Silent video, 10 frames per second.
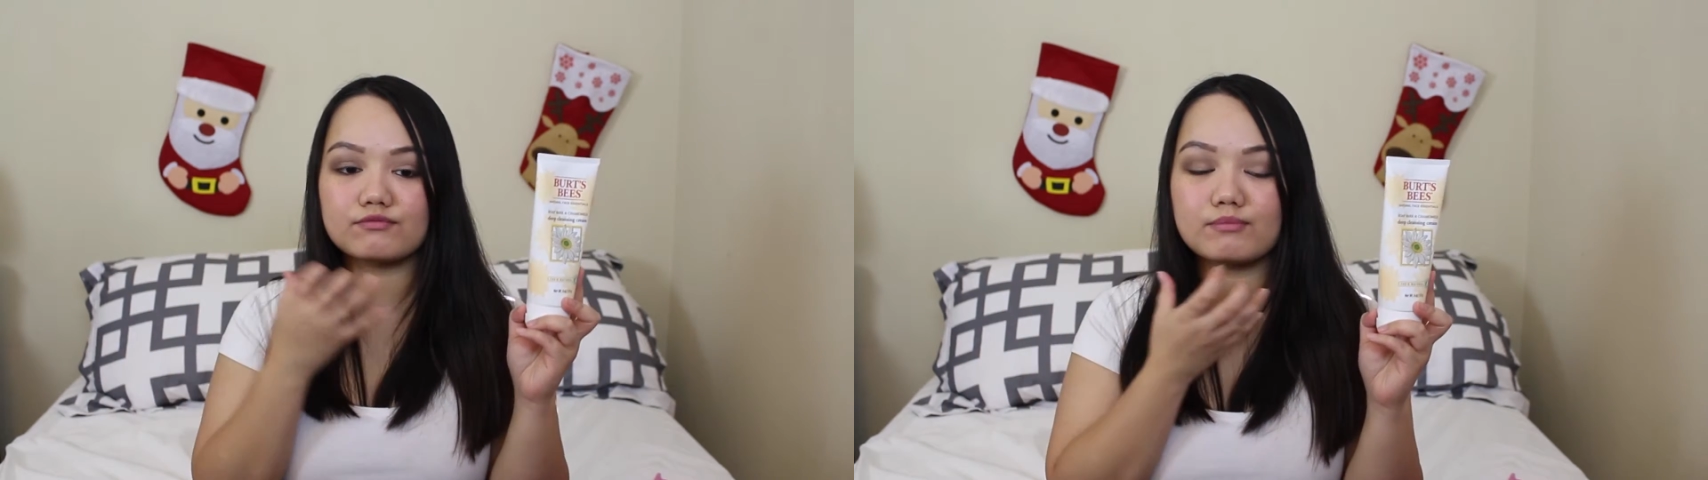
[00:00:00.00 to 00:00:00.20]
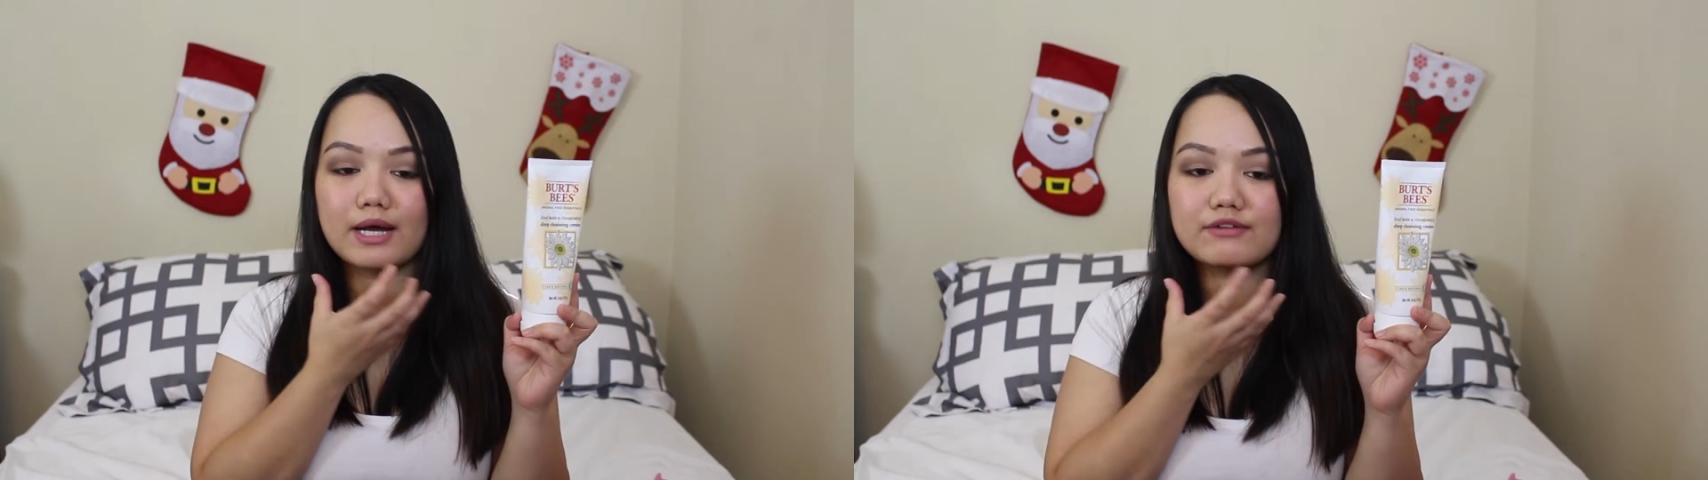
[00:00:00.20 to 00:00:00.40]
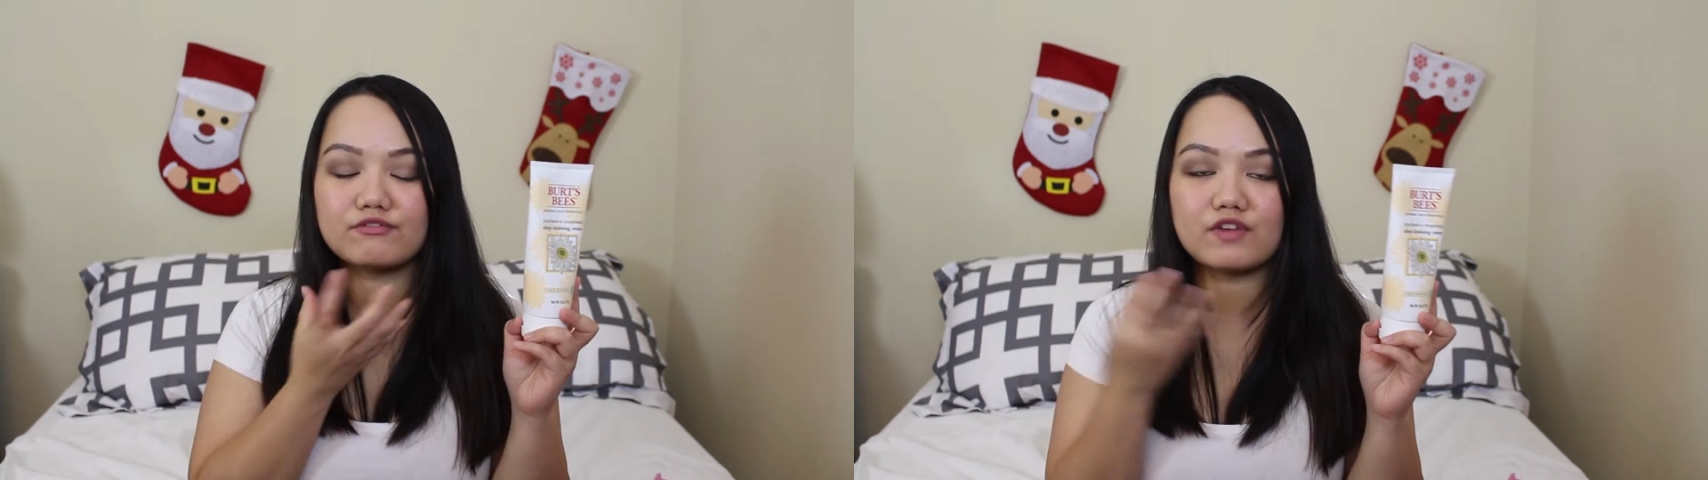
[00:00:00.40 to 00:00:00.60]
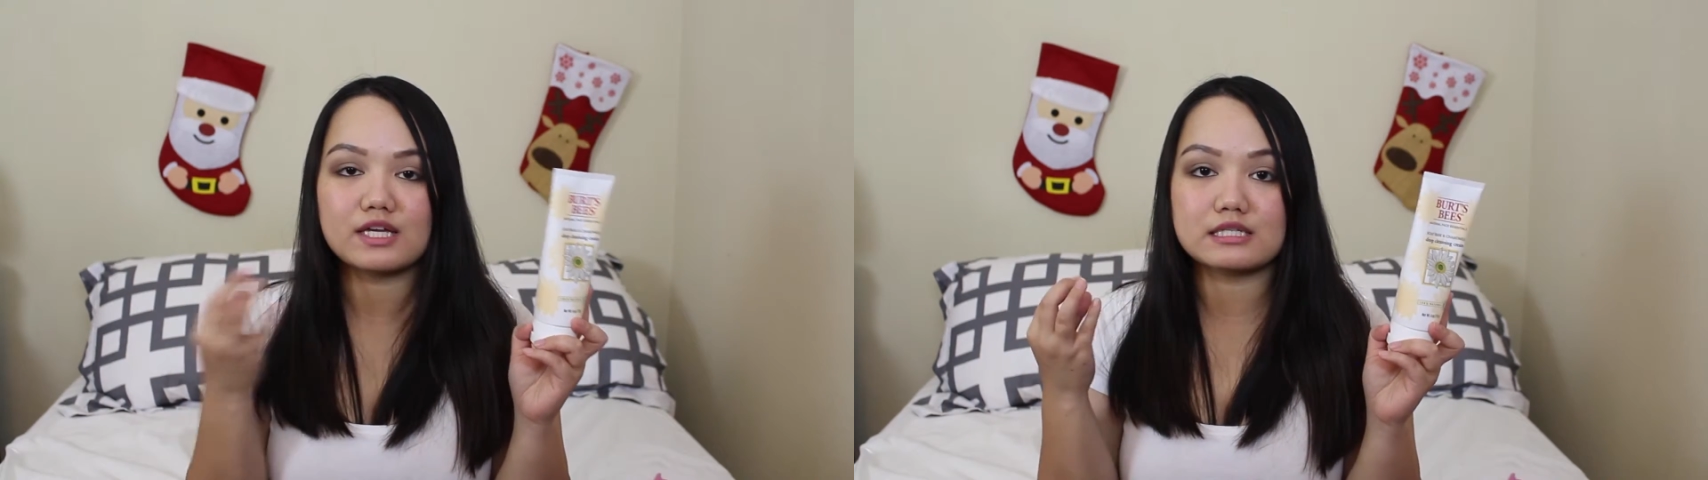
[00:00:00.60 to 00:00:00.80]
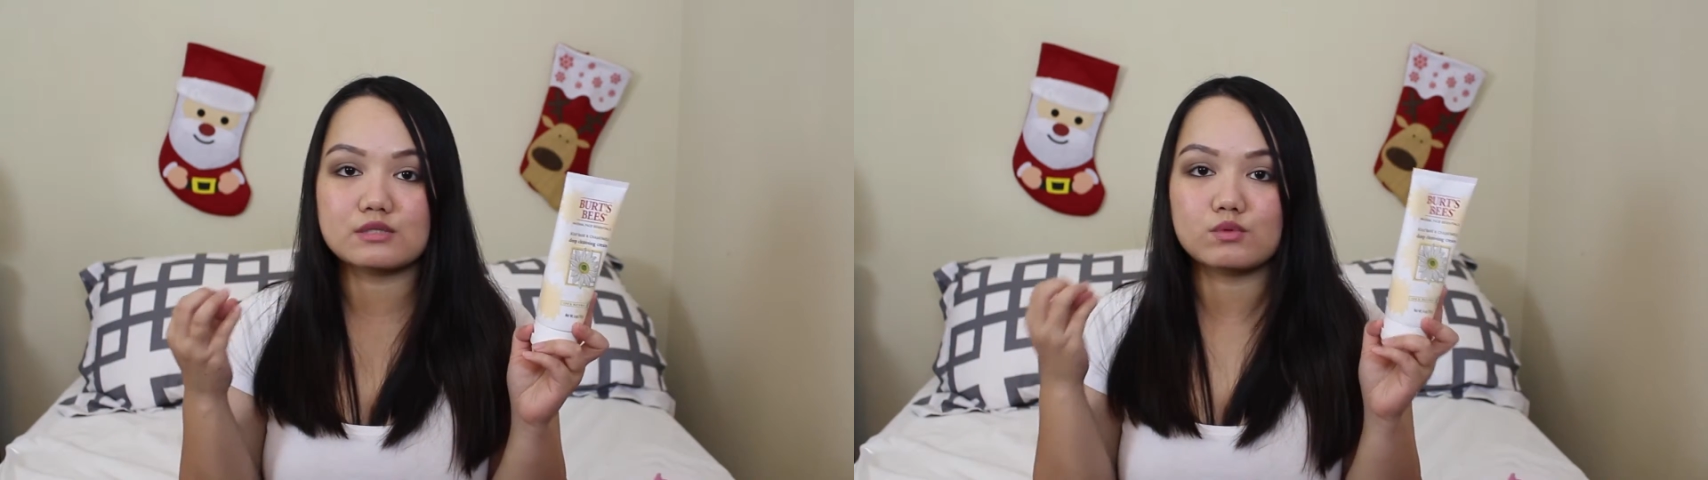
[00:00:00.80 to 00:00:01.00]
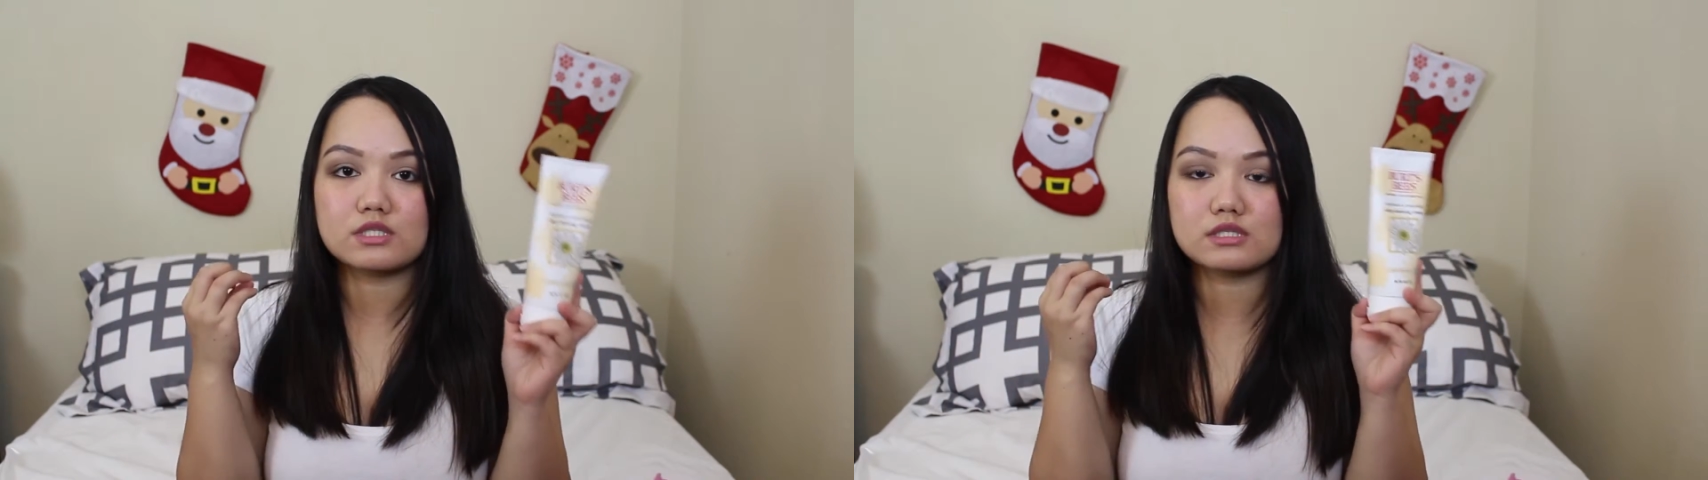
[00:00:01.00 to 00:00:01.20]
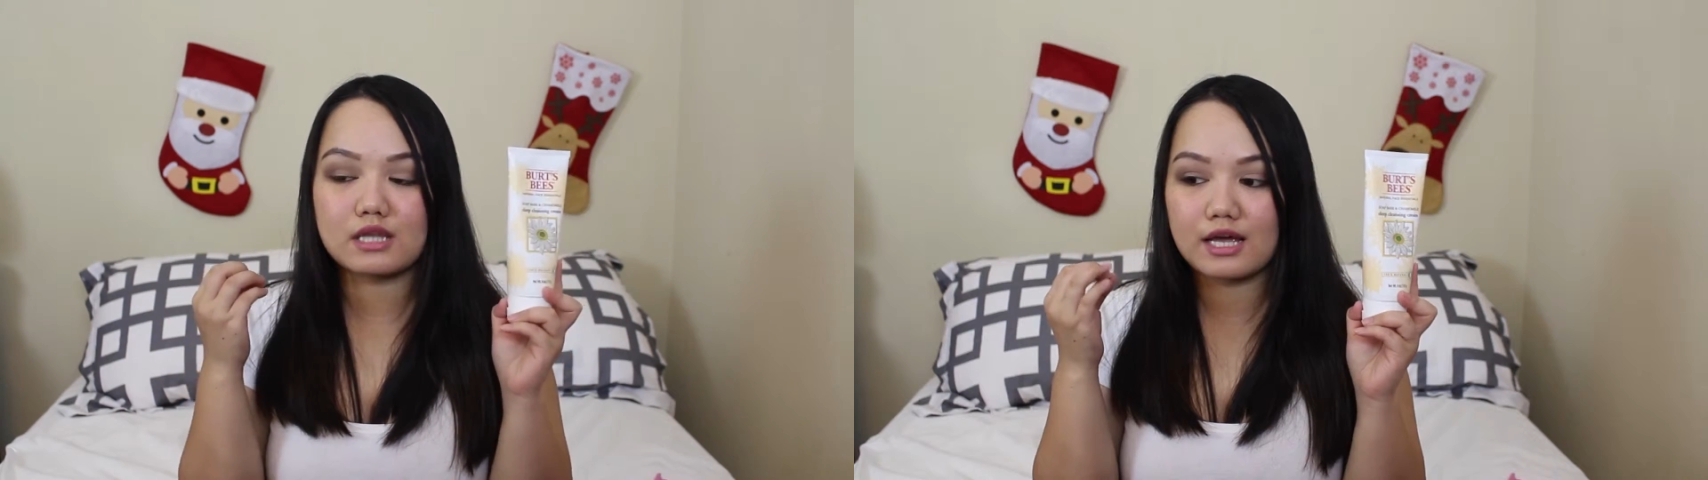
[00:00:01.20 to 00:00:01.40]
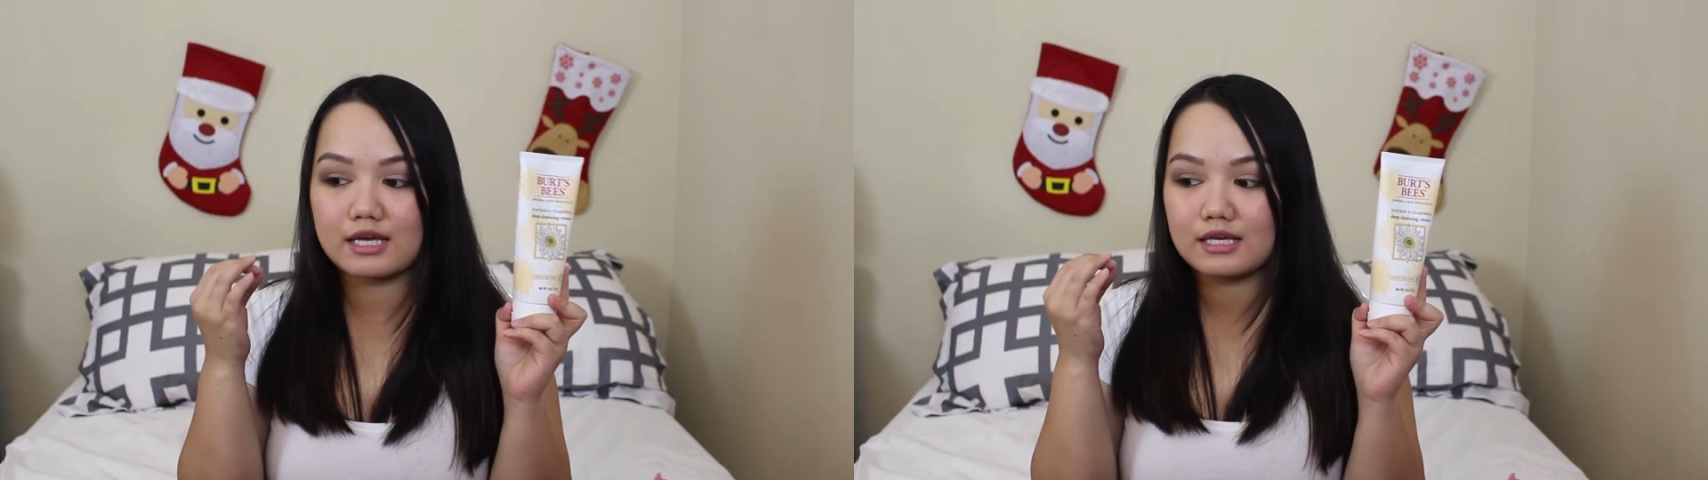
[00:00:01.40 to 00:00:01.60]
my face was
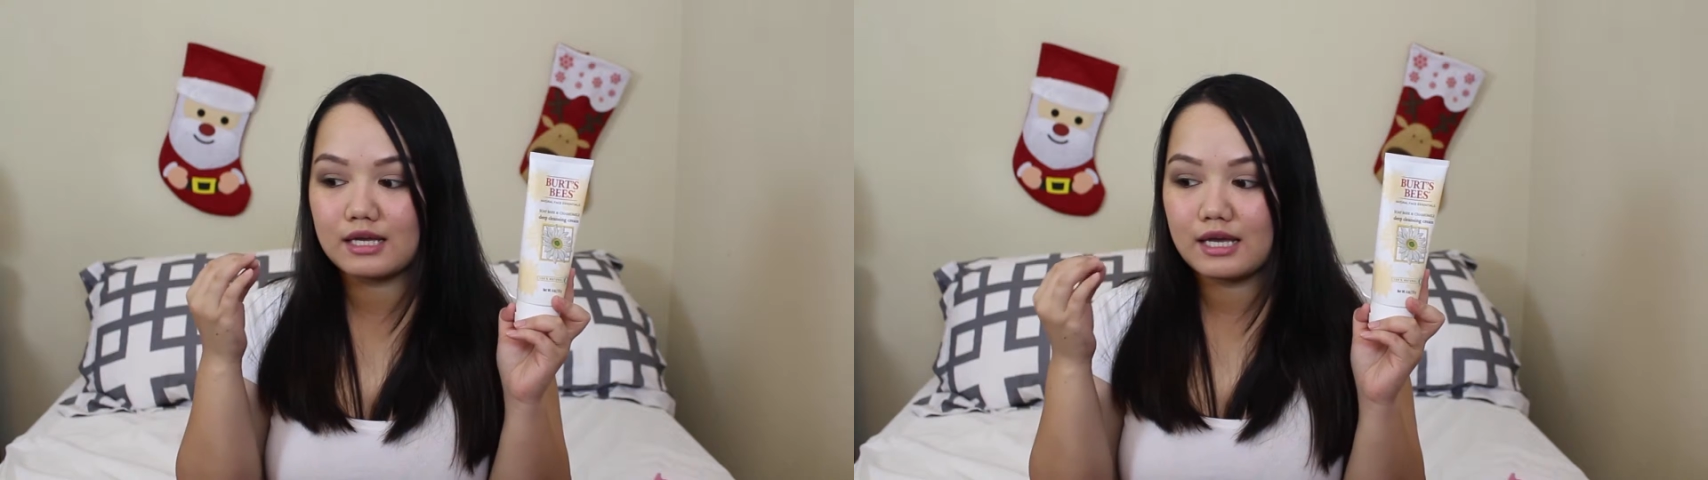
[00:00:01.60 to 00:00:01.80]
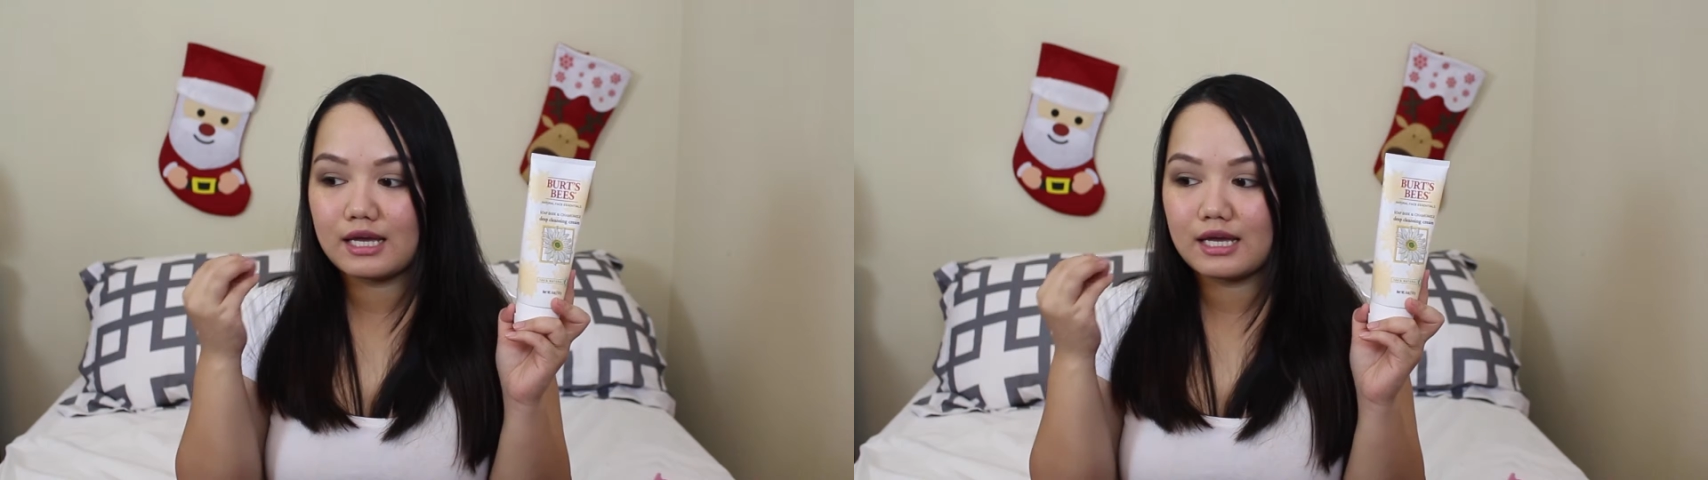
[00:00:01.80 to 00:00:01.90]
like